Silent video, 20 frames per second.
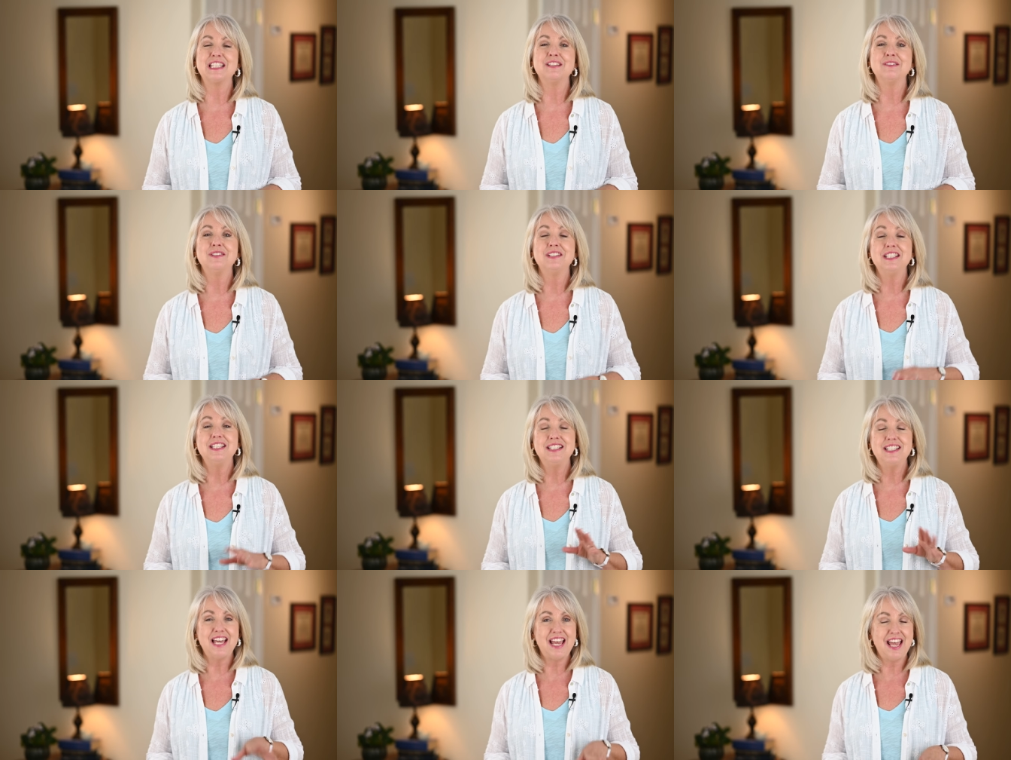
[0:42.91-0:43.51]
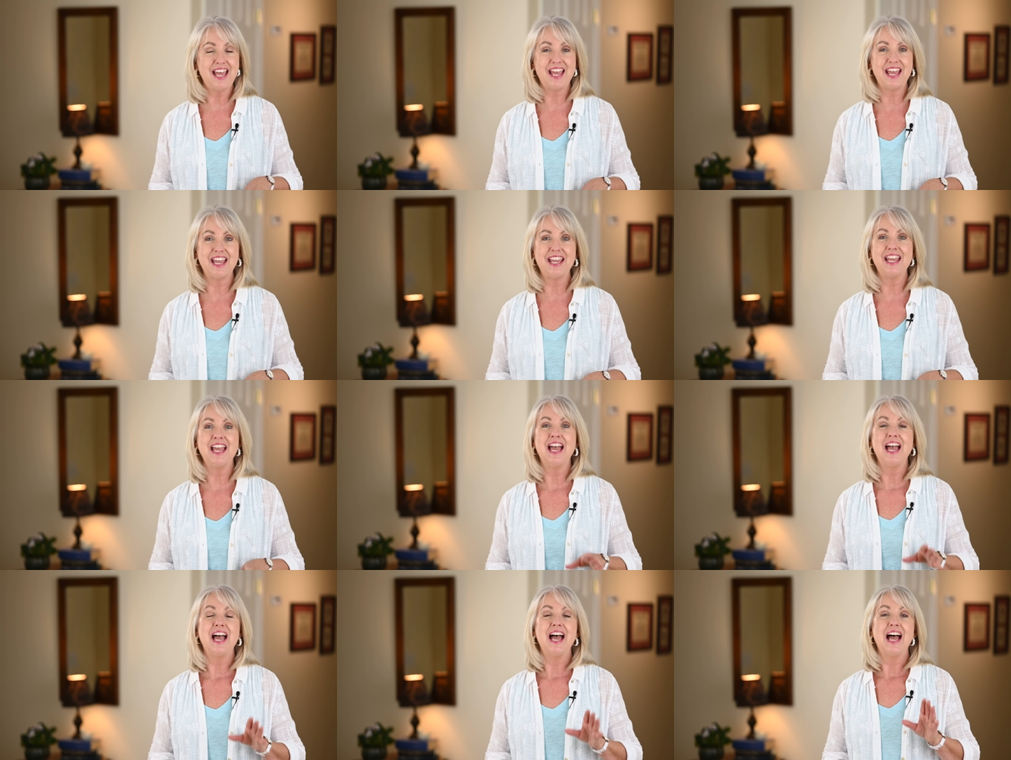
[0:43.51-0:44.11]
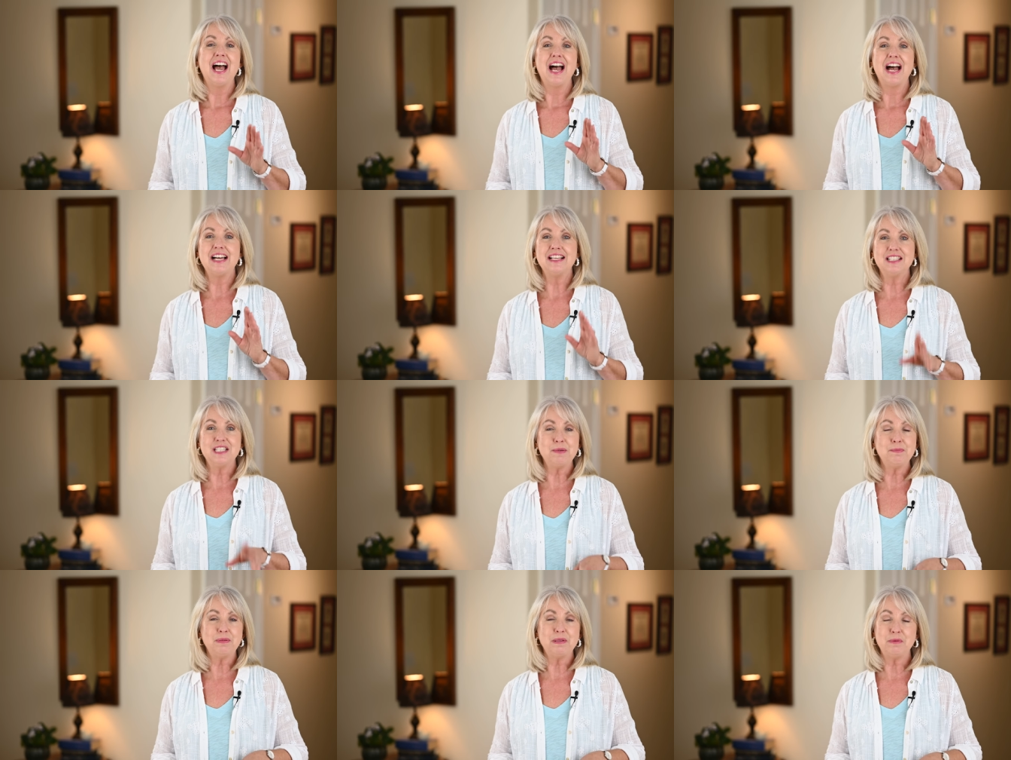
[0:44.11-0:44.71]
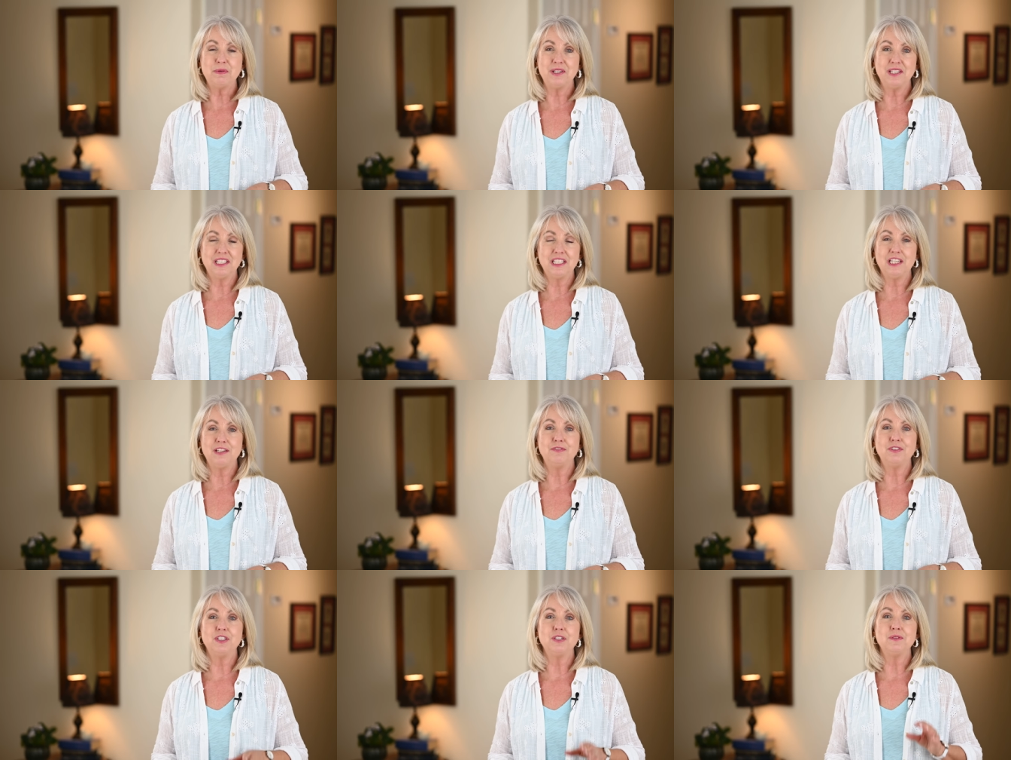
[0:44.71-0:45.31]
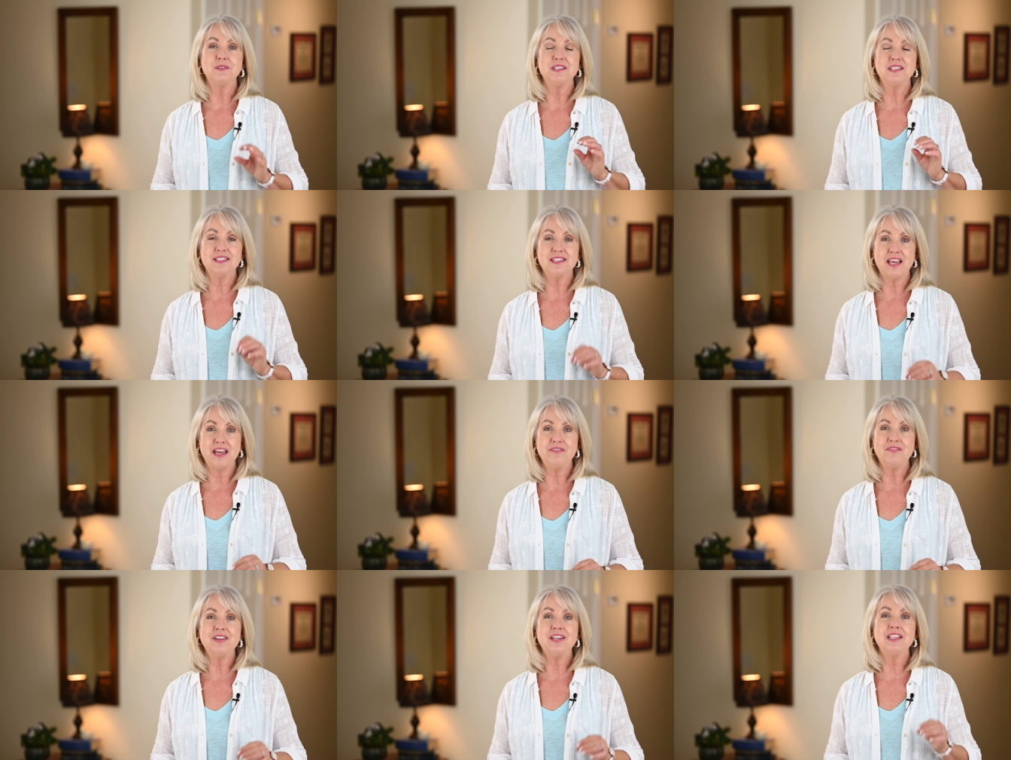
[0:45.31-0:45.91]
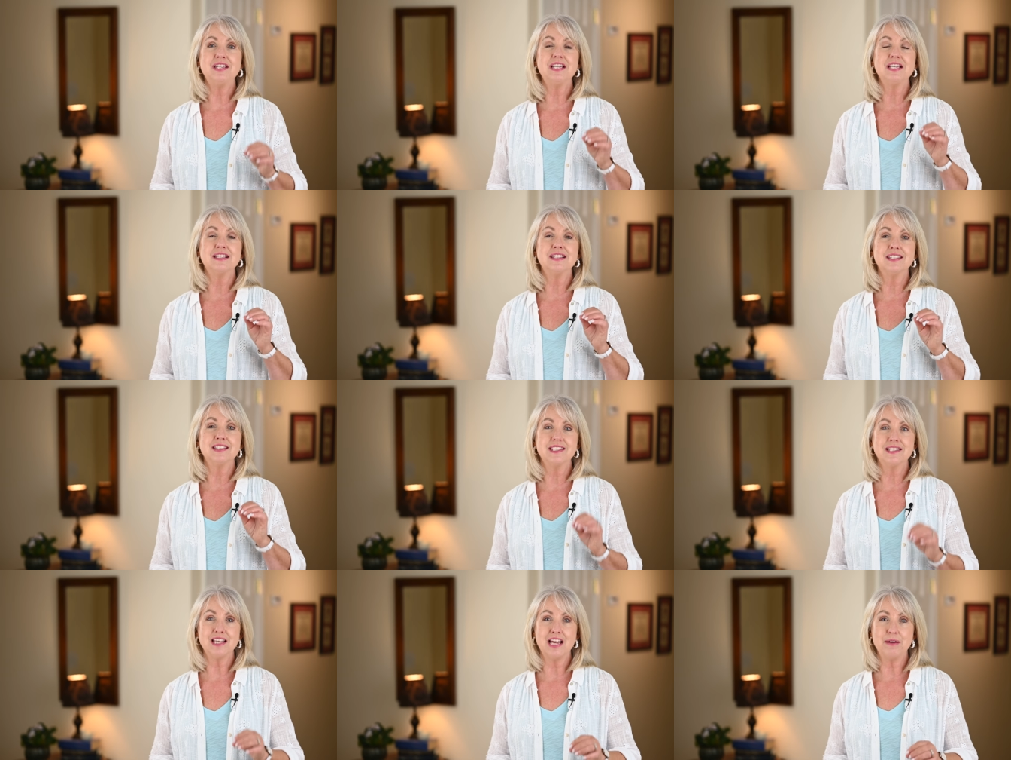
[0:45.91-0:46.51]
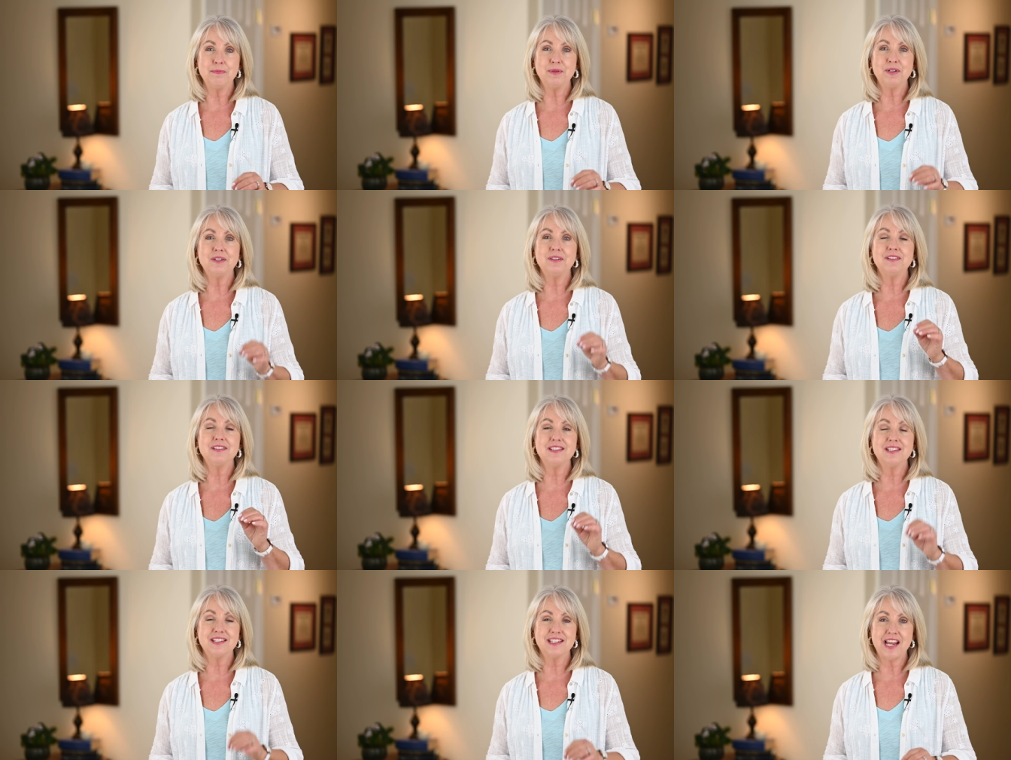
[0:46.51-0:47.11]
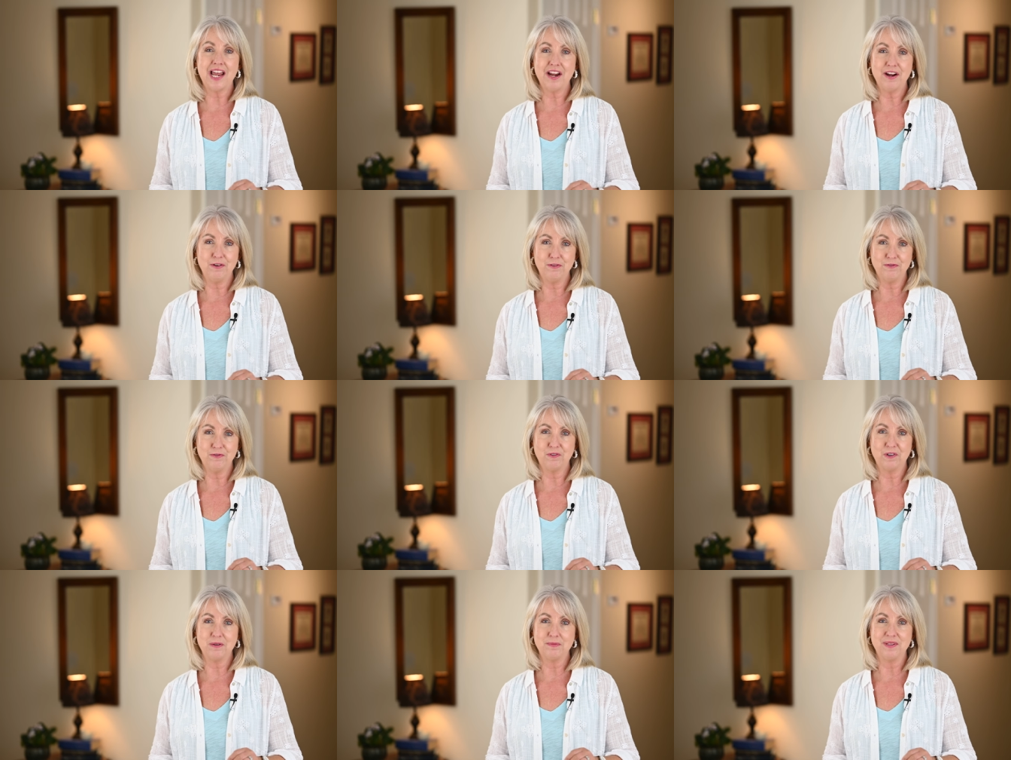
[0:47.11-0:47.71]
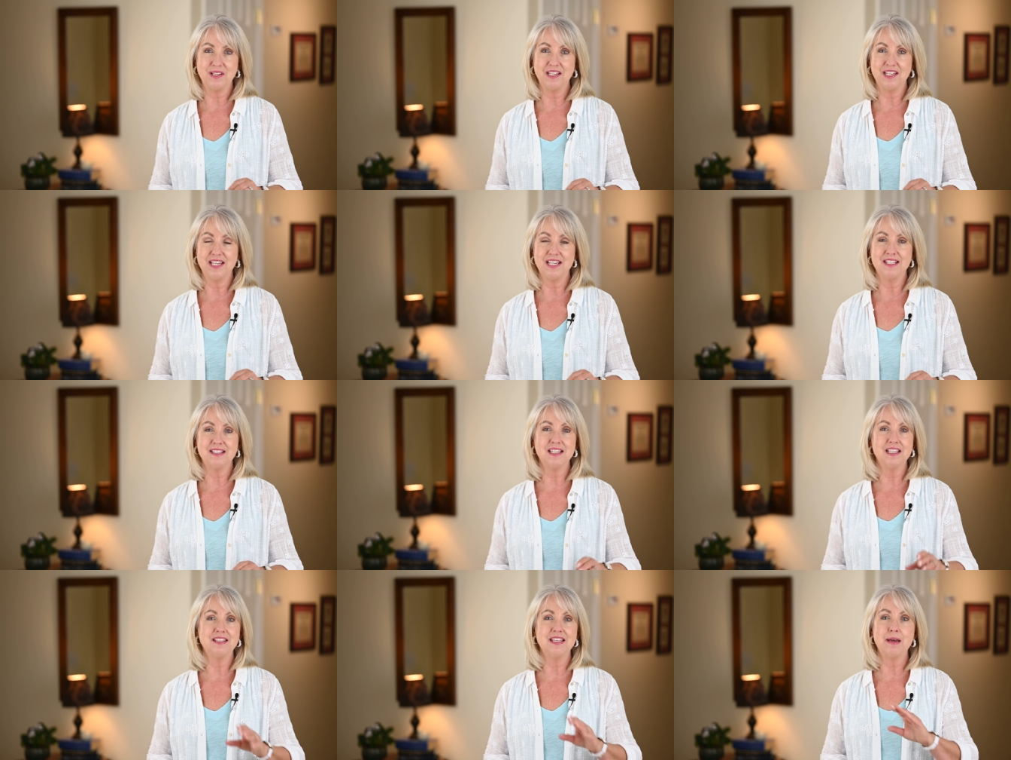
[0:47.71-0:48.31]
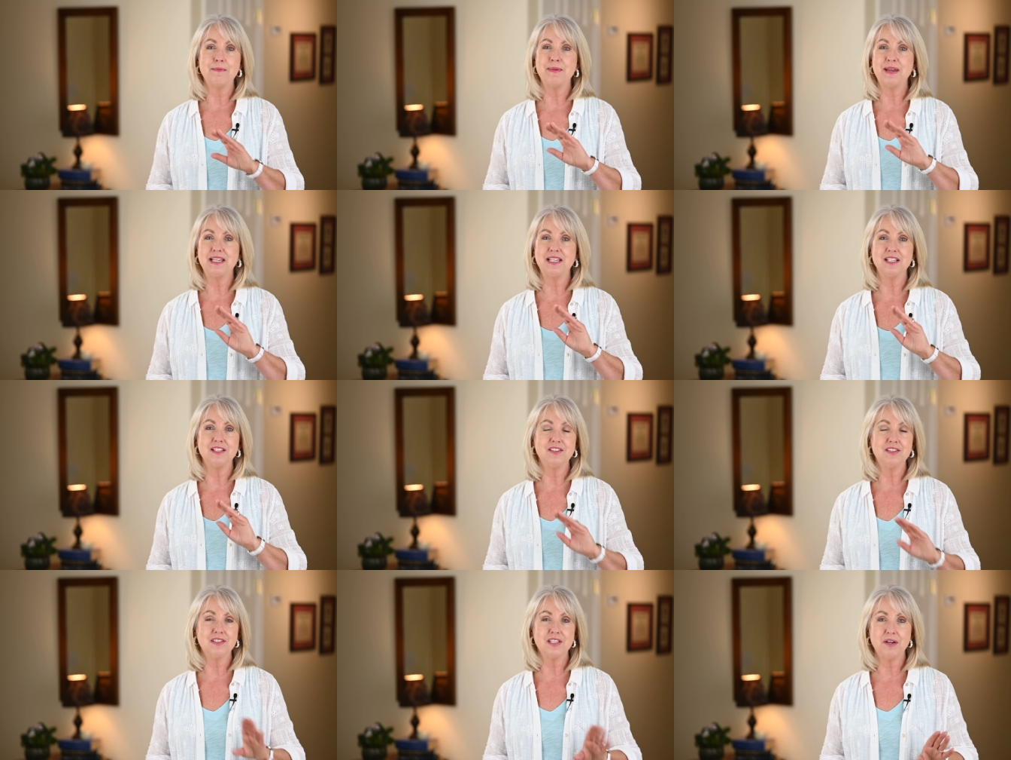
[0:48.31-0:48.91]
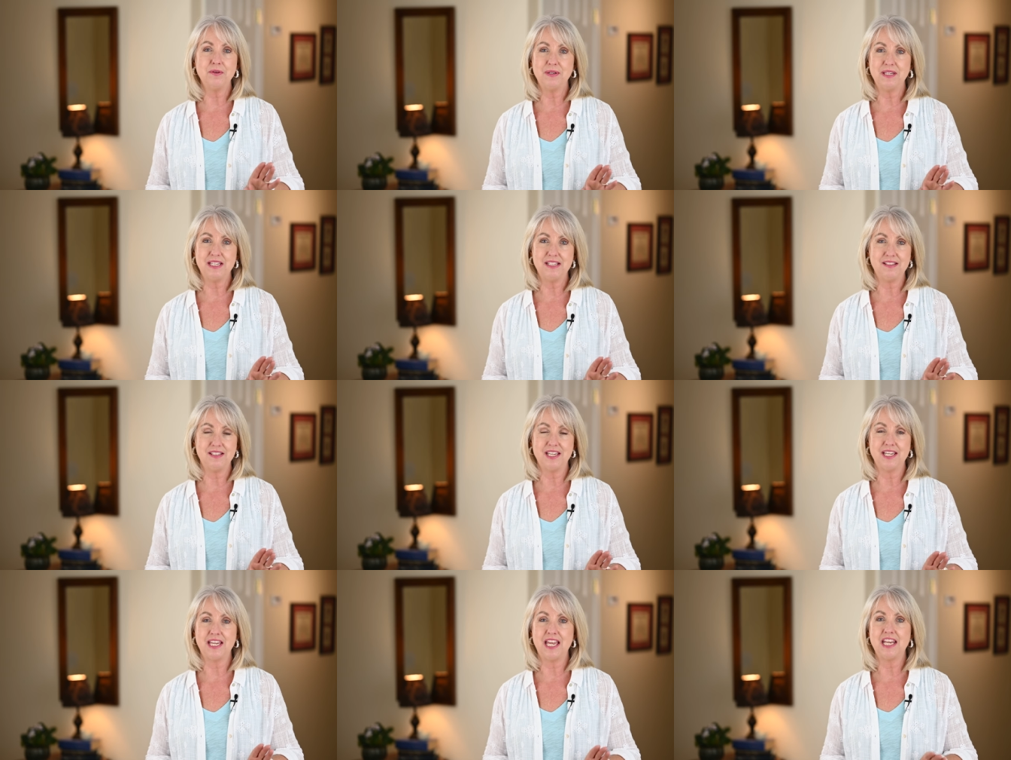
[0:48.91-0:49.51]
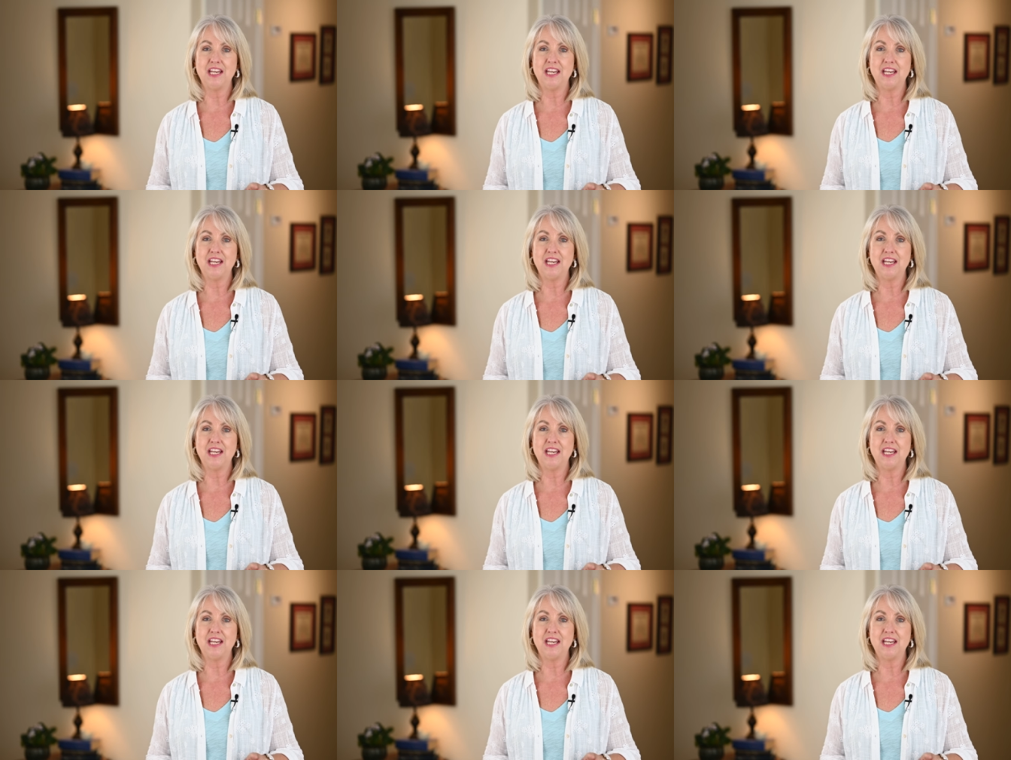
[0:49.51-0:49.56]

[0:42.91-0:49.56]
So today, I simply want to give you seven summer style formulas that make it so easy.